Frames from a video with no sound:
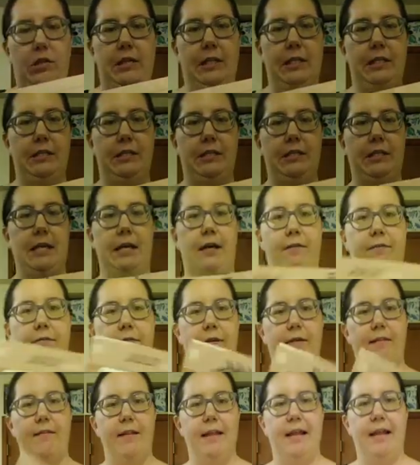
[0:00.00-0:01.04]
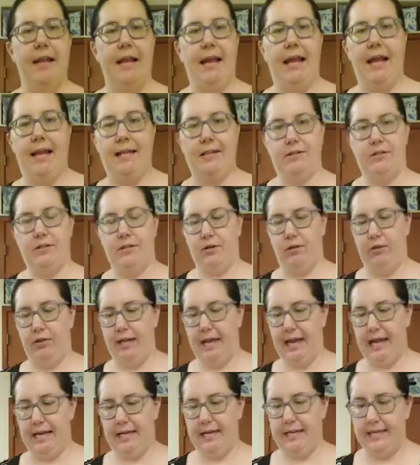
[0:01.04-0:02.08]
and stuff, and so
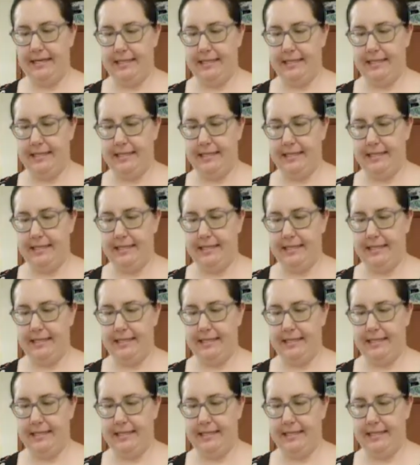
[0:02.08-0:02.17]
that